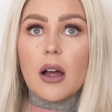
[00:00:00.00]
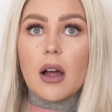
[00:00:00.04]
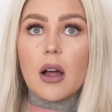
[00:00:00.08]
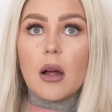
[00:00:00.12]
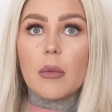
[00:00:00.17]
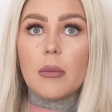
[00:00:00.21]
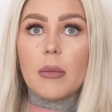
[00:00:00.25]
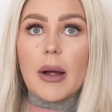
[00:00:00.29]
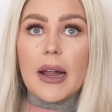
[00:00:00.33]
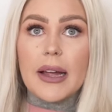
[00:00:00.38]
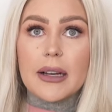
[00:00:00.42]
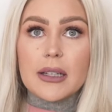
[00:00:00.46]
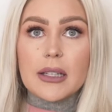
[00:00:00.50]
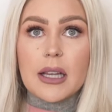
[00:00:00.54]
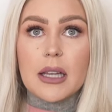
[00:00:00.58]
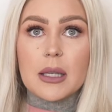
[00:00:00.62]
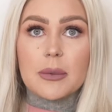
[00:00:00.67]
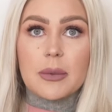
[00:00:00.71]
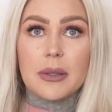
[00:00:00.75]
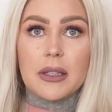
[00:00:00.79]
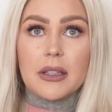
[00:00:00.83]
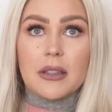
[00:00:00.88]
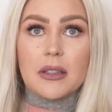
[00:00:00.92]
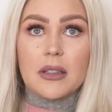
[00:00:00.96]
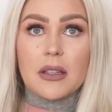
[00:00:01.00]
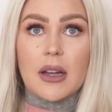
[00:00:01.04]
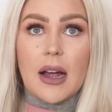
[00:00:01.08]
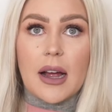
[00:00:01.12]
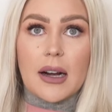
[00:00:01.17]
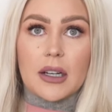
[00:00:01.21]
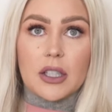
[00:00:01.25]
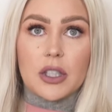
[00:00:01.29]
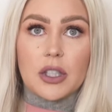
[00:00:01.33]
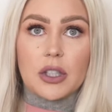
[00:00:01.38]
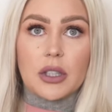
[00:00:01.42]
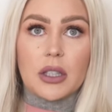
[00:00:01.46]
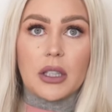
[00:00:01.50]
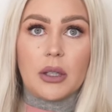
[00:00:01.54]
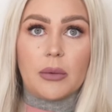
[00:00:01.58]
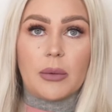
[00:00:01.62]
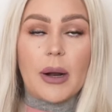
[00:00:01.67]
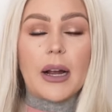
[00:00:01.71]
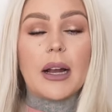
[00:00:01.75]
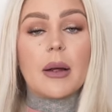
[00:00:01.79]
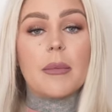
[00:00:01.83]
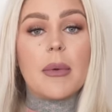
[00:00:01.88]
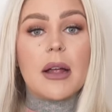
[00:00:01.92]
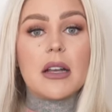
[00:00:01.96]
um, my ex-husband actually
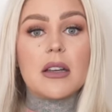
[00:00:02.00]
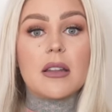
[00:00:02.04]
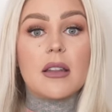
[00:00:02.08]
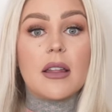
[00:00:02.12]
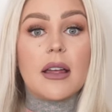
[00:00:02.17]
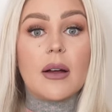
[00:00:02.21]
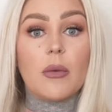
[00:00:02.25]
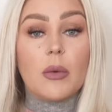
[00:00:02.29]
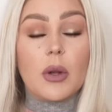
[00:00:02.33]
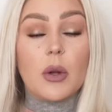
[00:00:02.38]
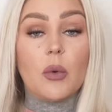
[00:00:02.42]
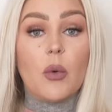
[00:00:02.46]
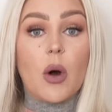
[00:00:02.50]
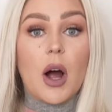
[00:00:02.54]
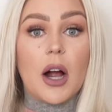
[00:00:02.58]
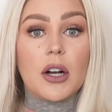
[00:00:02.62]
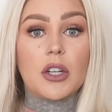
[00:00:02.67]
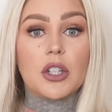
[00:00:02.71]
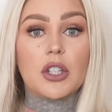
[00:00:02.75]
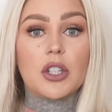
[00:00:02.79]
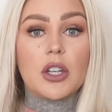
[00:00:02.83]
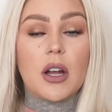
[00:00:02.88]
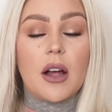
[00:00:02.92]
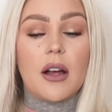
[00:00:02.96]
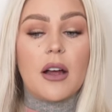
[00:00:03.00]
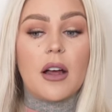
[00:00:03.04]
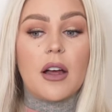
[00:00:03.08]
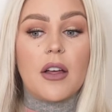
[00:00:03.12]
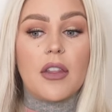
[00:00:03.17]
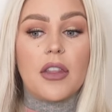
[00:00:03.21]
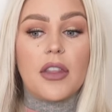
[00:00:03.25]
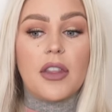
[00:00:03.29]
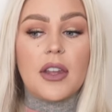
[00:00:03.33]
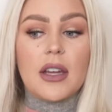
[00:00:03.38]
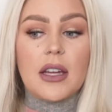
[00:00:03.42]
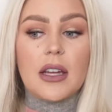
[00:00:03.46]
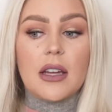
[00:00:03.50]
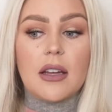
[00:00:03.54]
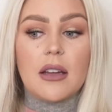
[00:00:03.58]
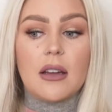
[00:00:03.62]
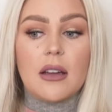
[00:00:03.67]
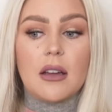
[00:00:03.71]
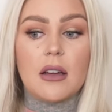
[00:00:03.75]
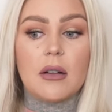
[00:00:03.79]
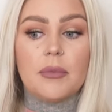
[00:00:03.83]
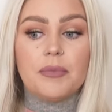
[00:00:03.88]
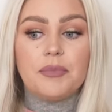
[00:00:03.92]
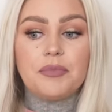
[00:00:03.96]
recommended that we watch uh,
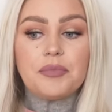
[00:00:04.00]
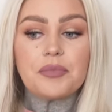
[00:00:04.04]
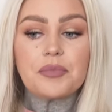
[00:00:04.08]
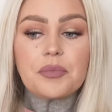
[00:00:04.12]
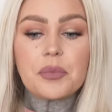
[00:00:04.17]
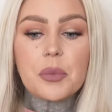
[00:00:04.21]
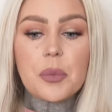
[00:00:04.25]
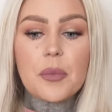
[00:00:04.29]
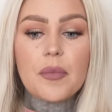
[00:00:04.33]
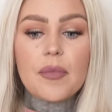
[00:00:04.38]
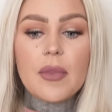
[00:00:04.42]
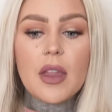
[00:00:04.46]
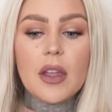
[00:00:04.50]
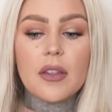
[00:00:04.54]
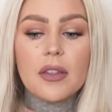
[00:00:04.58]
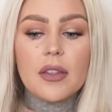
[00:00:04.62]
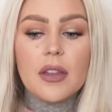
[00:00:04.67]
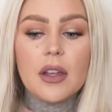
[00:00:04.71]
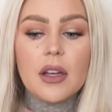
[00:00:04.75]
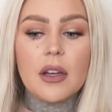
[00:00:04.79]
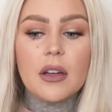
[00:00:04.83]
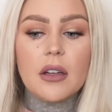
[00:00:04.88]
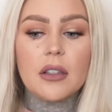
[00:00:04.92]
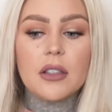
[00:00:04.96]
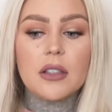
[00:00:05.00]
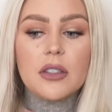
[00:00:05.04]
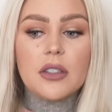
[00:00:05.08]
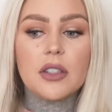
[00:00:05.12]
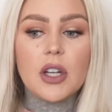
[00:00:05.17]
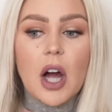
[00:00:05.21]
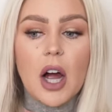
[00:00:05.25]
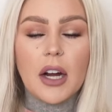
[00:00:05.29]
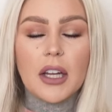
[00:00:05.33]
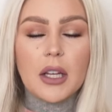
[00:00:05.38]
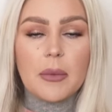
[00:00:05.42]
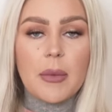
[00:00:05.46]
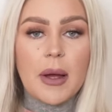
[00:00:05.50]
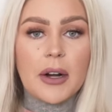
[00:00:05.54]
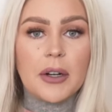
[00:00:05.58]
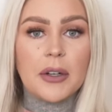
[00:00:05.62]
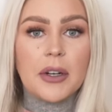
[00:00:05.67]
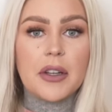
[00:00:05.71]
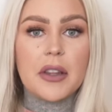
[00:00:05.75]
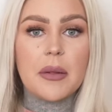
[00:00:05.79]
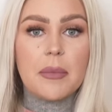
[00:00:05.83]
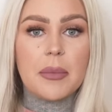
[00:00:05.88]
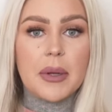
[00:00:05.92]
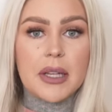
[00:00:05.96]
the the
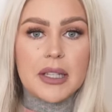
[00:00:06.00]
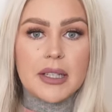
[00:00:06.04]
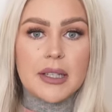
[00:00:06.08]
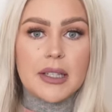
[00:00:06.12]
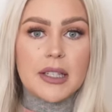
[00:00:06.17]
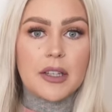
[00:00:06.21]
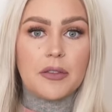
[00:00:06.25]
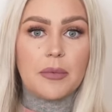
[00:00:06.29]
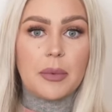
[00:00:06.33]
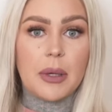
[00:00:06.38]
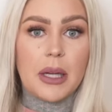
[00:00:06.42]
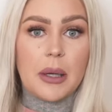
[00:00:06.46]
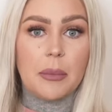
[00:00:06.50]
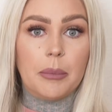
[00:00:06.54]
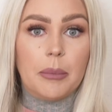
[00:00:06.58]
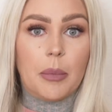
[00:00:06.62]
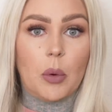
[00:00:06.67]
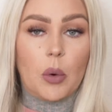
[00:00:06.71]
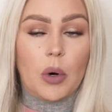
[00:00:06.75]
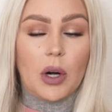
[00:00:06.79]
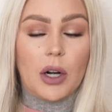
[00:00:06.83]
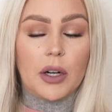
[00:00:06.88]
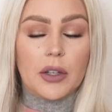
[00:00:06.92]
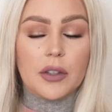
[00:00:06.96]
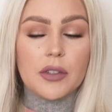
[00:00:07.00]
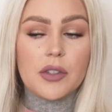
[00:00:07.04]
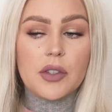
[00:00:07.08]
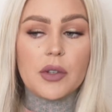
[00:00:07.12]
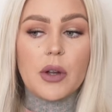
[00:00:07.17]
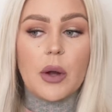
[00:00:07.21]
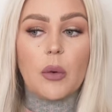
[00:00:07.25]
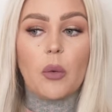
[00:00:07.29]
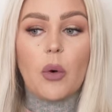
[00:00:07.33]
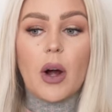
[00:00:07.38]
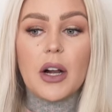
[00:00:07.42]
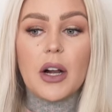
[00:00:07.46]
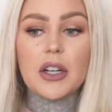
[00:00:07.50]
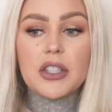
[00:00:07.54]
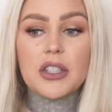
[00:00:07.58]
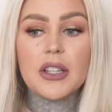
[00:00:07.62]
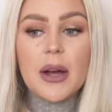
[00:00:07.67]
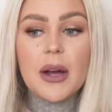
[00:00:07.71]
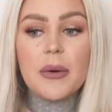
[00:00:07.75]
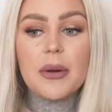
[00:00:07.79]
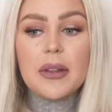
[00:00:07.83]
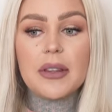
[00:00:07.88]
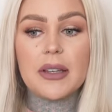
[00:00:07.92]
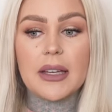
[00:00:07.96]
documentary The Business of Being Born. So I watched
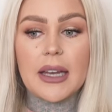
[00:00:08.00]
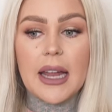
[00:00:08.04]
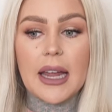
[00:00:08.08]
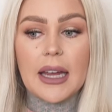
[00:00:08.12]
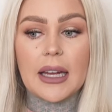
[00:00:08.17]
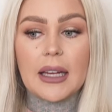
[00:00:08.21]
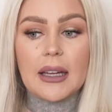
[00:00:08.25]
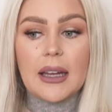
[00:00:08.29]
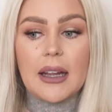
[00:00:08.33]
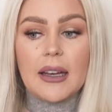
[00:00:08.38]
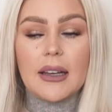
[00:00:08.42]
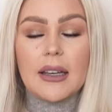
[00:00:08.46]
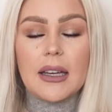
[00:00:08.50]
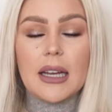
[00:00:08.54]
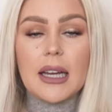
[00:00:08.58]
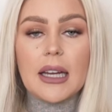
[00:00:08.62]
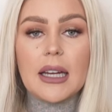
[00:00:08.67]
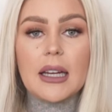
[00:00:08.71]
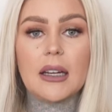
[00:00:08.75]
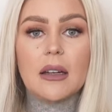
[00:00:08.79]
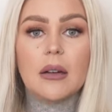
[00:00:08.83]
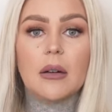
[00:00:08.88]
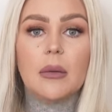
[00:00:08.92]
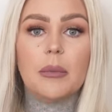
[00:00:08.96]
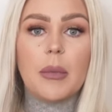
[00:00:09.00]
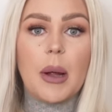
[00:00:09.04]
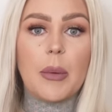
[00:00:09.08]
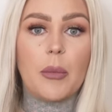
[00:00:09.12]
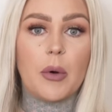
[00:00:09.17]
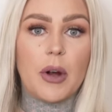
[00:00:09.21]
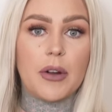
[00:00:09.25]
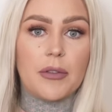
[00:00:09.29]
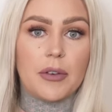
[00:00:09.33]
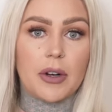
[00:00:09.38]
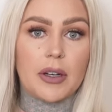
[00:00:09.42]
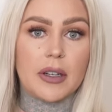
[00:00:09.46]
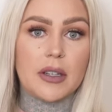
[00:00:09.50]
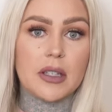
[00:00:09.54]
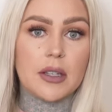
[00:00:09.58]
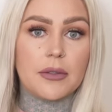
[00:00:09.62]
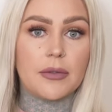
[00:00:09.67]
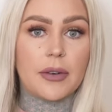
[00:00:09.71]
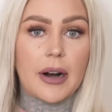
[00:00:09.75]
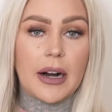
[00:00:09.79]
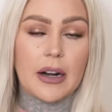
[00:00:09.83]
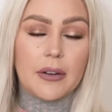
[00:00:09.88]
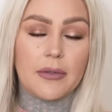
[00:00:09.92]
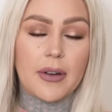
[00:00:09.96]
that with Nick, and Nick, my boyfriend, is a
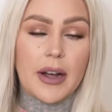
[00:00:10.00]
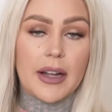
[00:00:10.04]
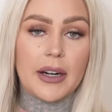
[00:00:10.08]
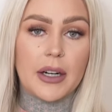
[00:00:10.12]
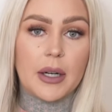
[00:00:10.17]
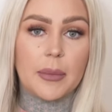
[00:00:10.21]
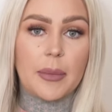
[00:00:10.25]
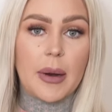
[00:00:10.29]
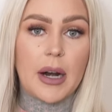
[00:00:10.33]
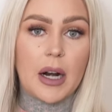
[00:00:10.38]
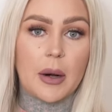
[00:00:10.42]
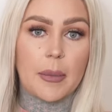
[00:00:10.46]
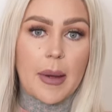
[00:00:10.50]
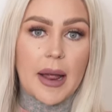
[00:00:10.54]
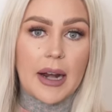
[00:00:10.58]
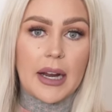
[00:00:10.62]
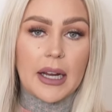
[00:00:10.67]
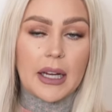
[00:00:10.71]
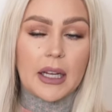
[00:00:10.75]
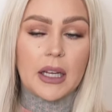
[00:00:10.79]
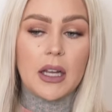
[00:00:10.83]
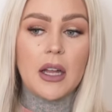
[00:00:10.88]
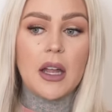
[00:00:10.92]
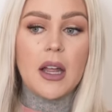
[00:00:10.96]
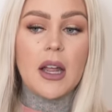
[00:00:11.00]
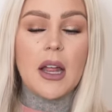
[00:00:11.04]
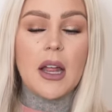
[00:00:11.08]
firefighter, paramedic.